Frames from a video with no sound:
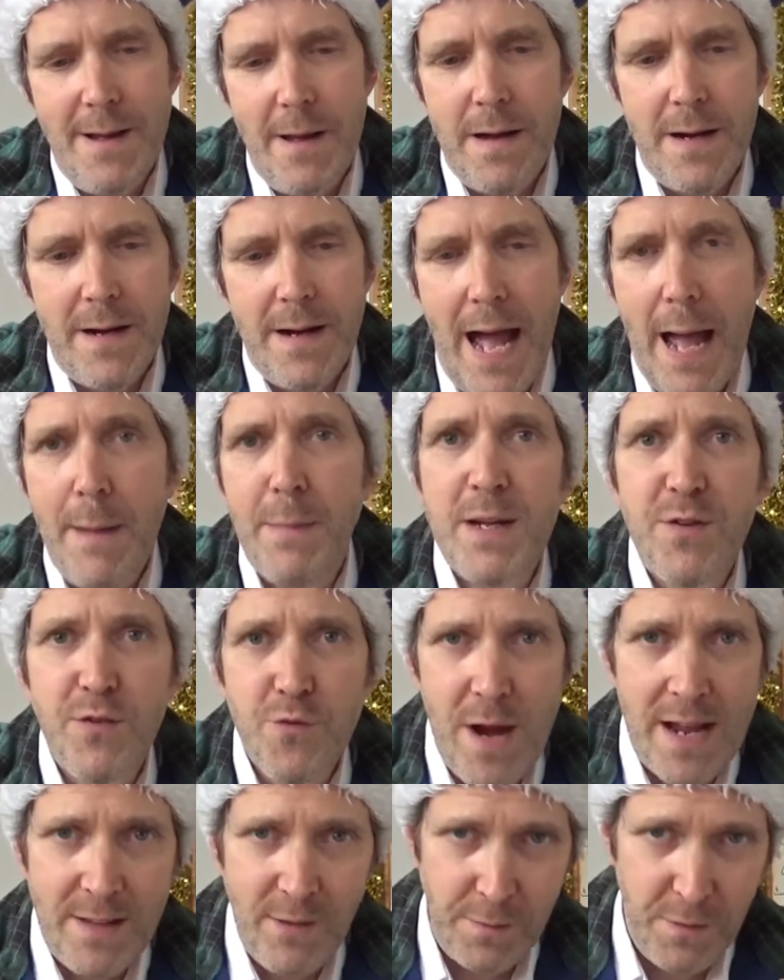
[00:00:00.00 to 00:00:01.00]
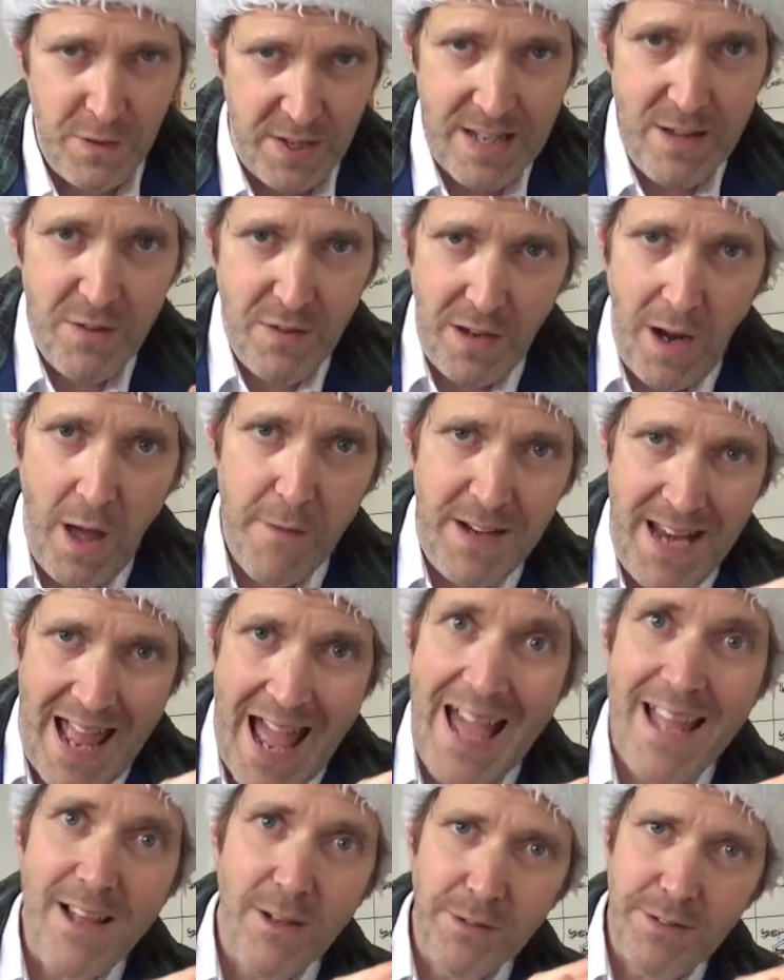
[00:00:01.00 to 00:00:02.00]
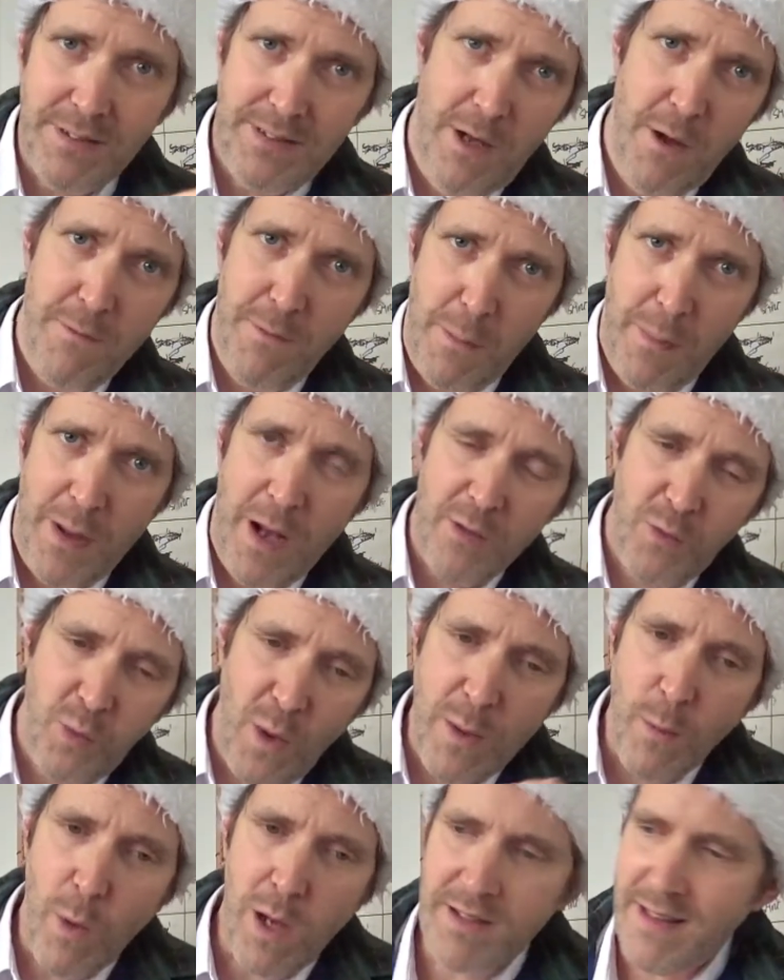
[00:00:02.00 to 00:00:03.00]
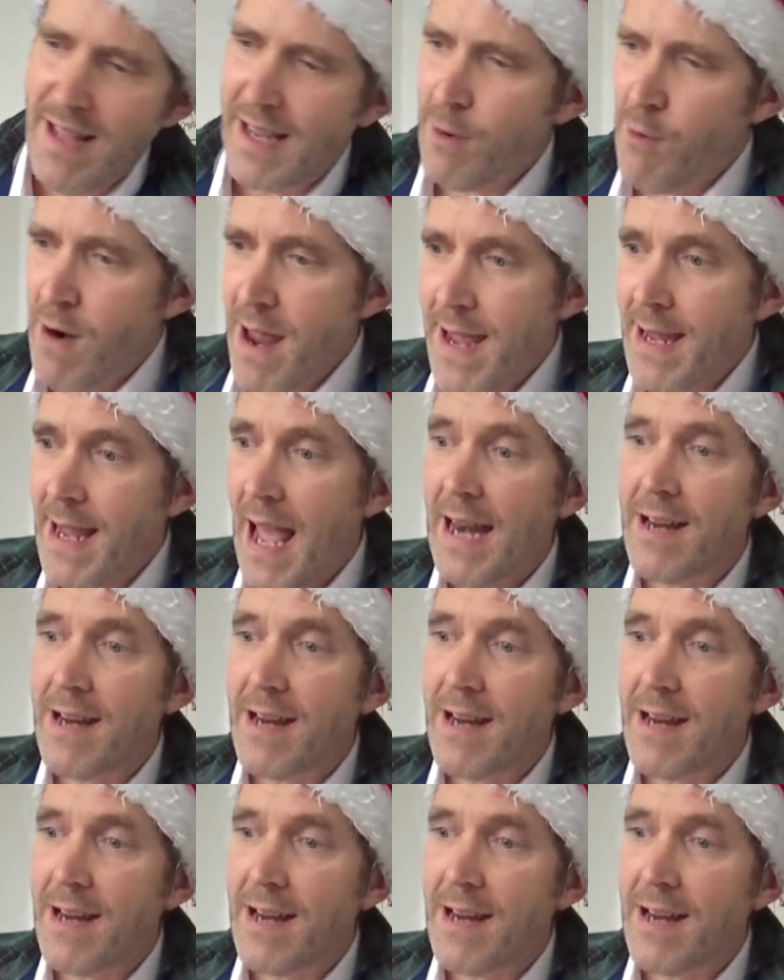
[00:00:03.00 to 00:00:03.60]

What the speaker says: how many strands of tinsel I've inhaled over the past week while decorating,